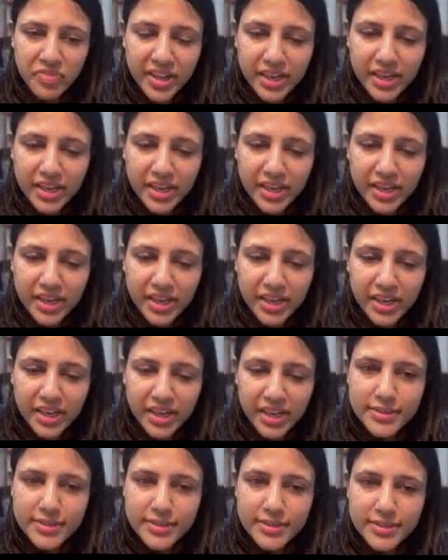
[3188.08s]
very
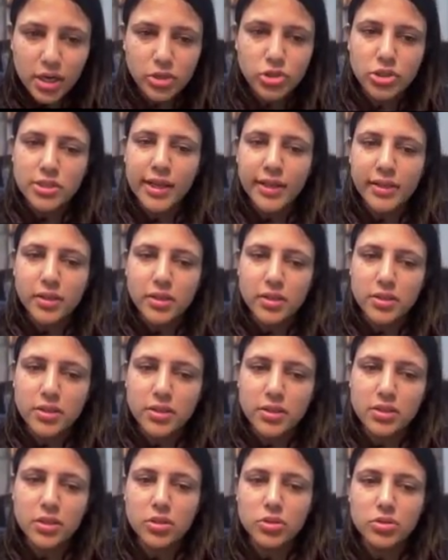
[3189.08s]
local structures like
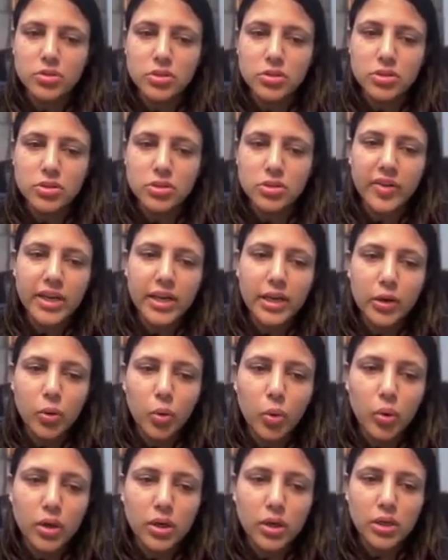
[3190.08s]
this. This is a very
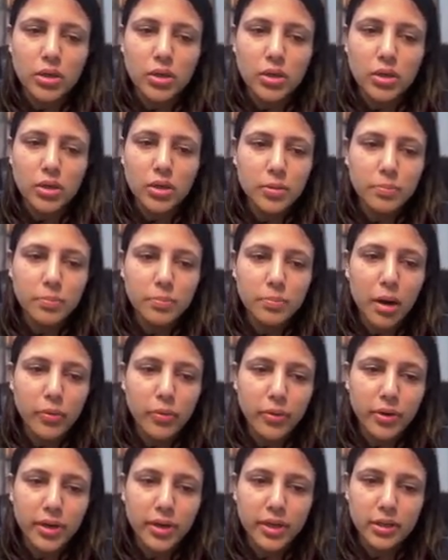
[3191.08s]
local
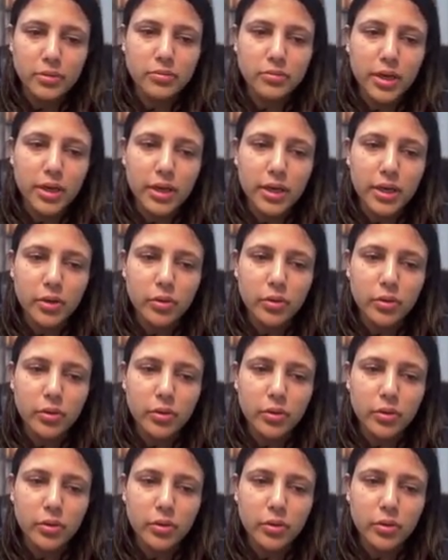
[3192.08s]
boundary that you